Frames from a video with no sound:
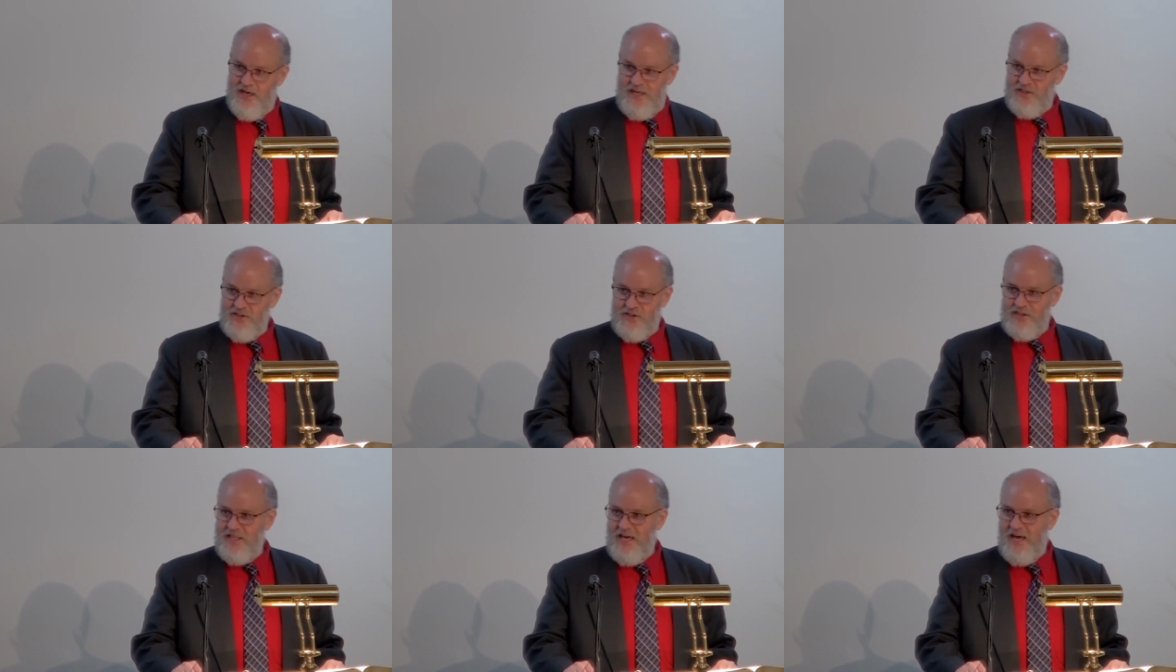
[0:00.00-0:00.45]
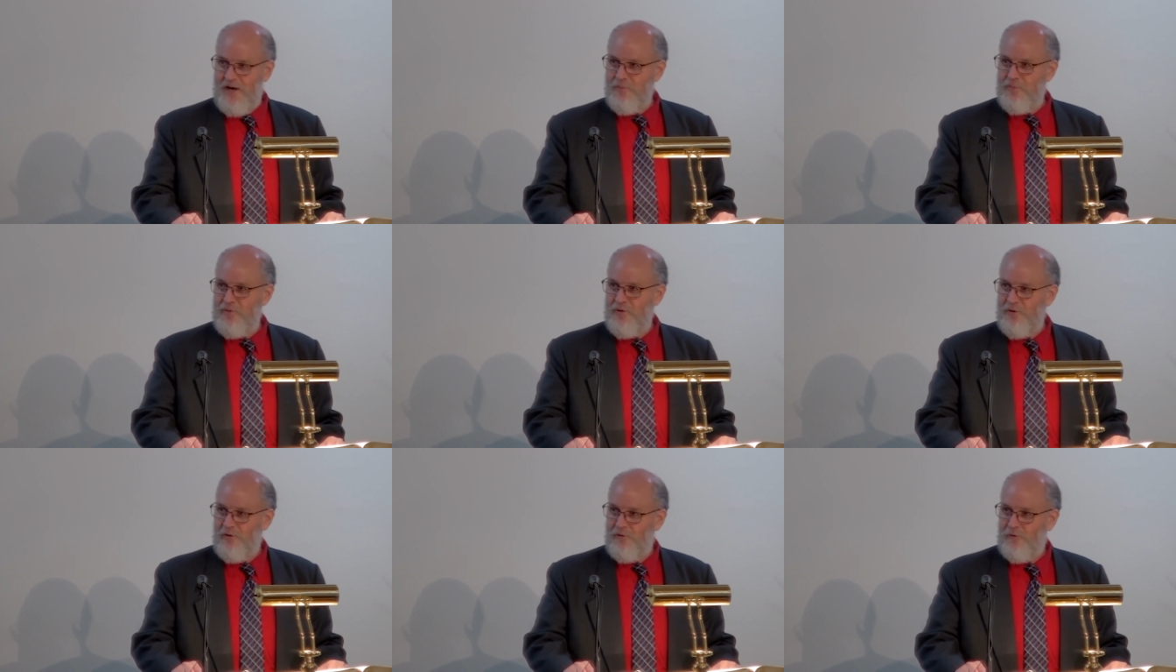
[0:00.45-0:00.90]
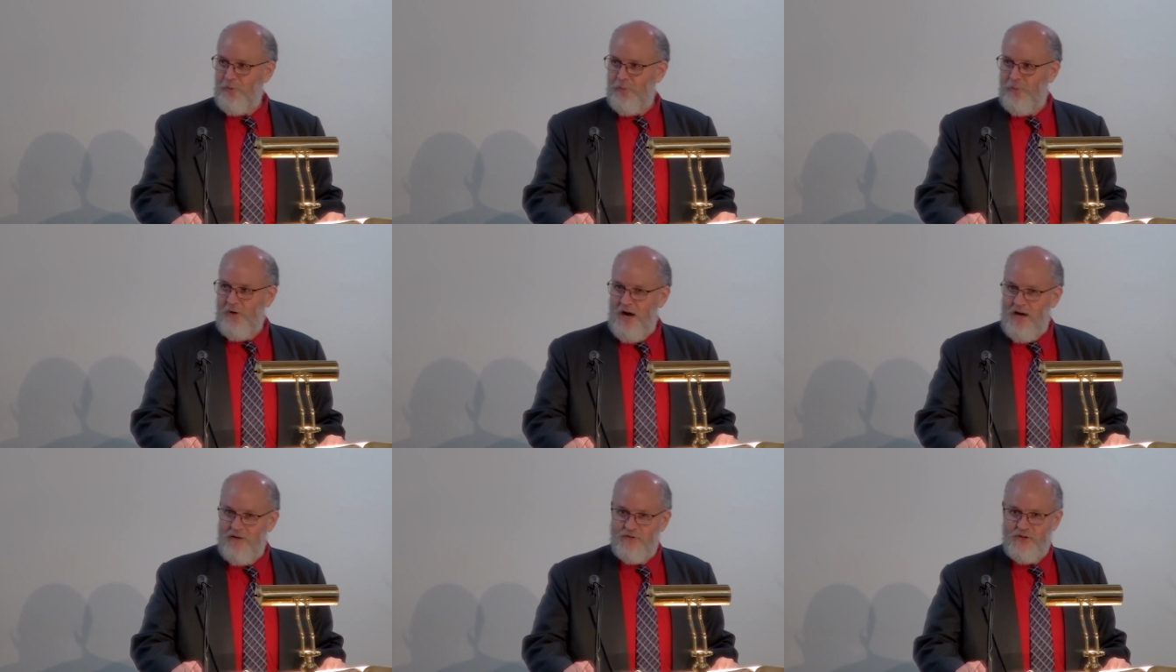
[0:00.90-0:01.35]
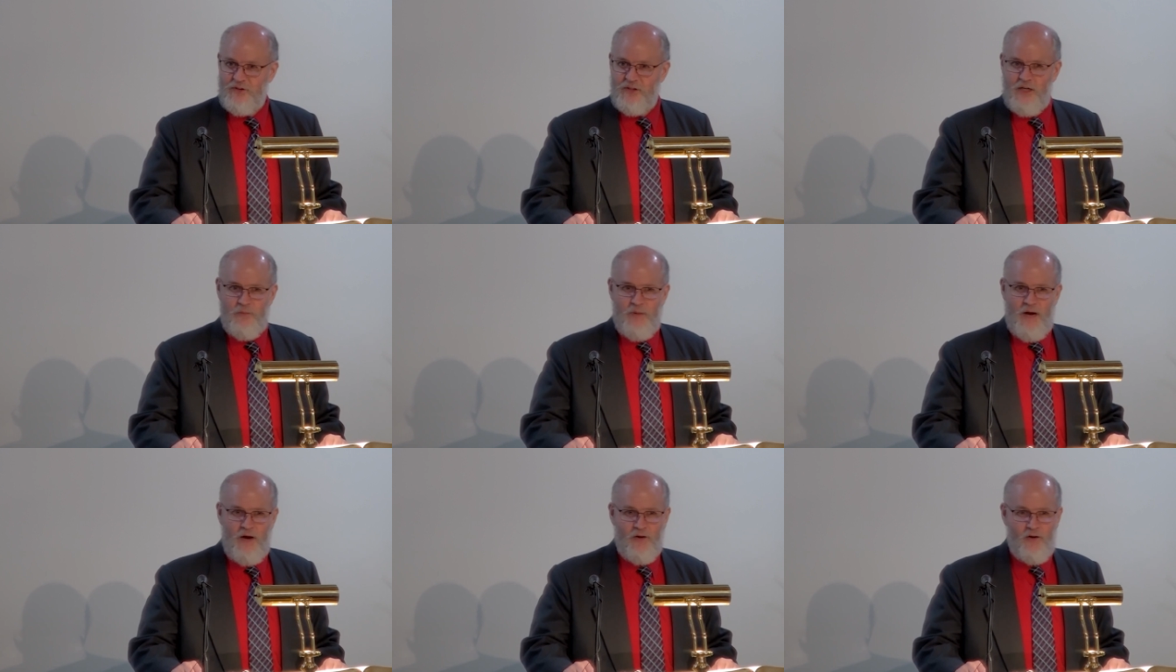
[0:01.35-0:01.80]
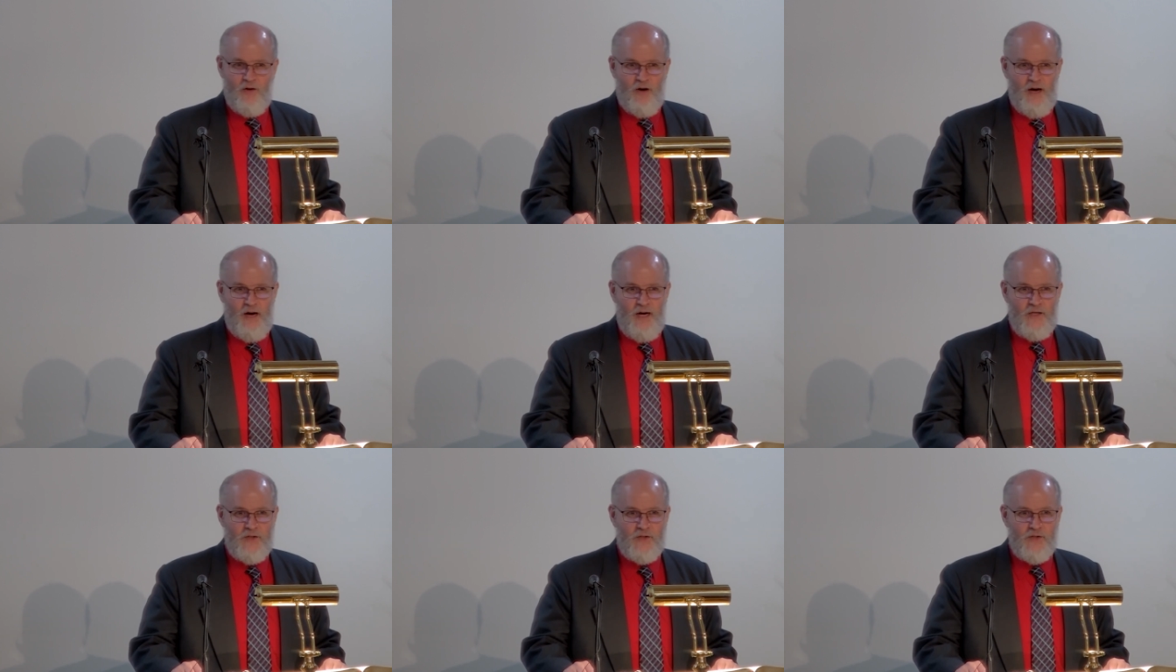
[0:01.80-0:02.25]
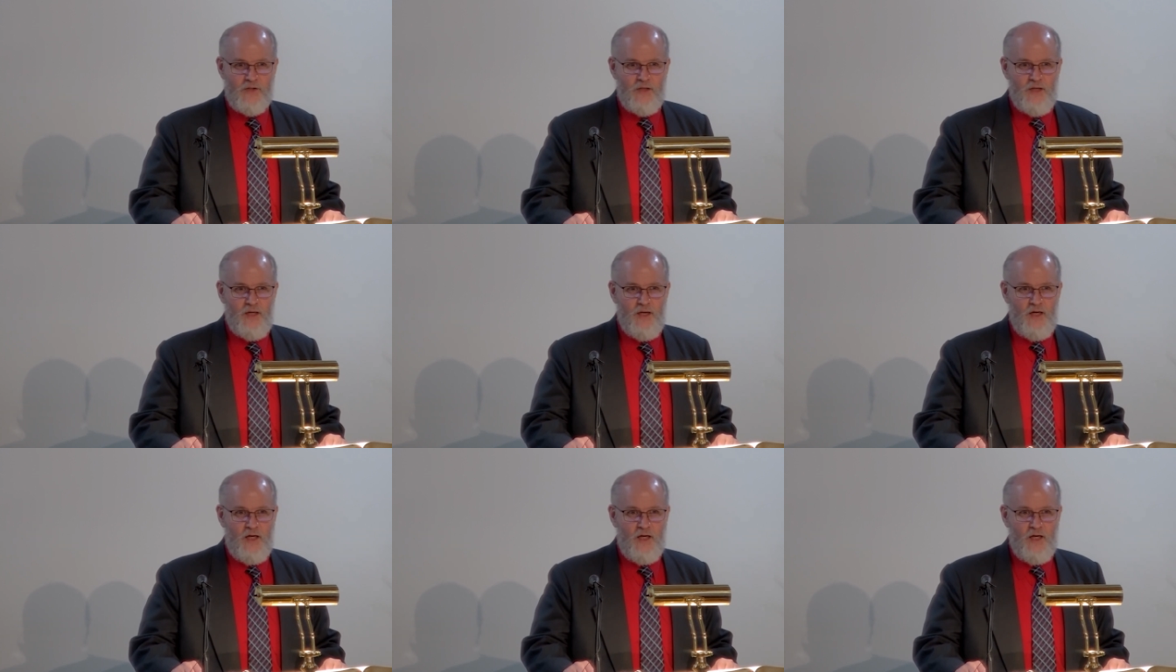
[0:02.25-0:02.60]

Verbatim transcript: Isn't that a beautiful prophecy about Christ?